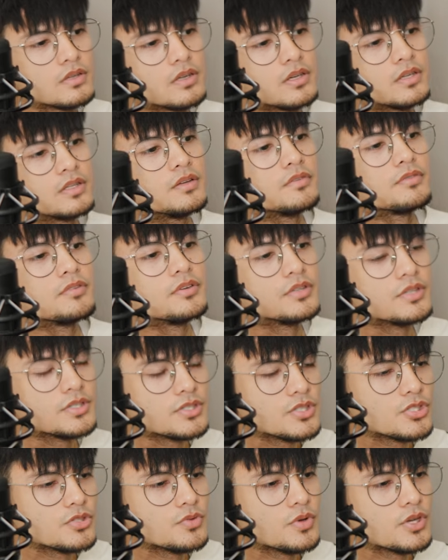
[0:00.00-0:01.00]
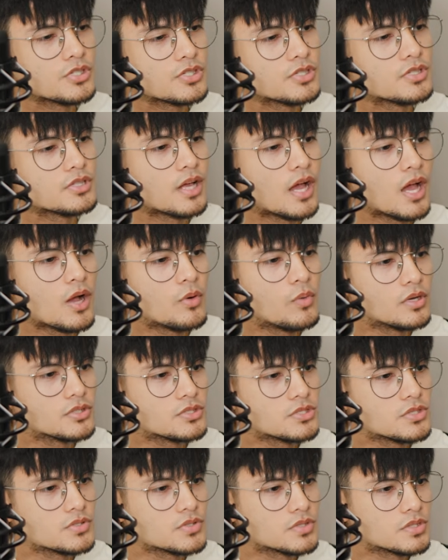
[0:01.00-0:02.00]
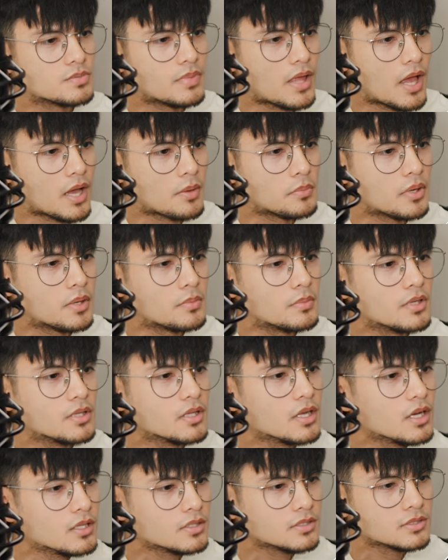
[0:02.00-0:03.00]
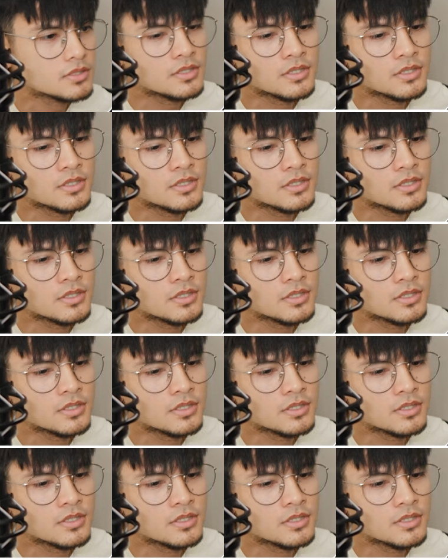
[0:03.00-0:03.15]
And then for this situation, I want to use the Black Mamba LUT.